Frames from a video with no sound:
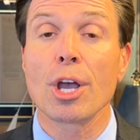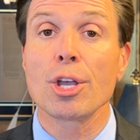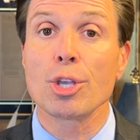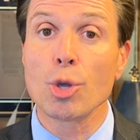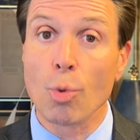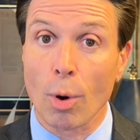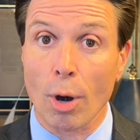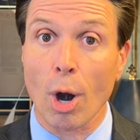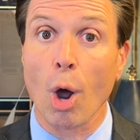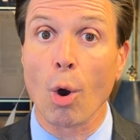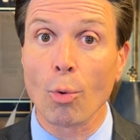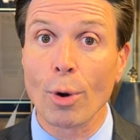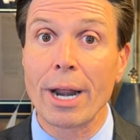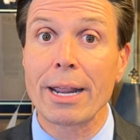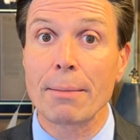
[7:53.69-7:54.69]
you are
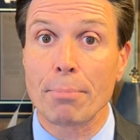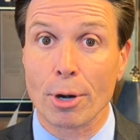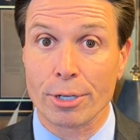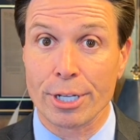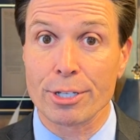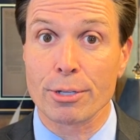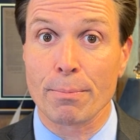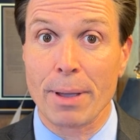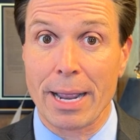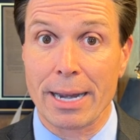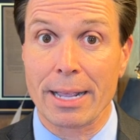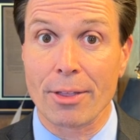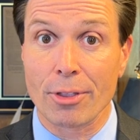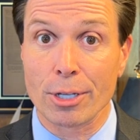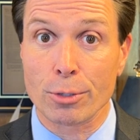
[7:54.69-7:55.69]
already participating
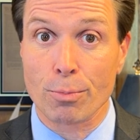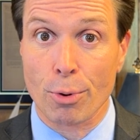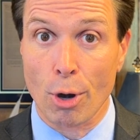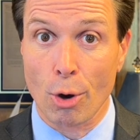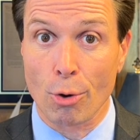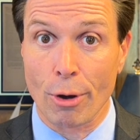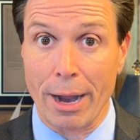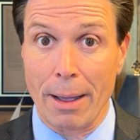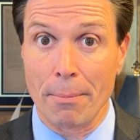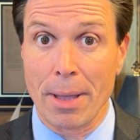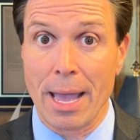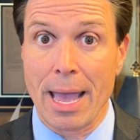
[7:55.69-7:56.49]
in this program.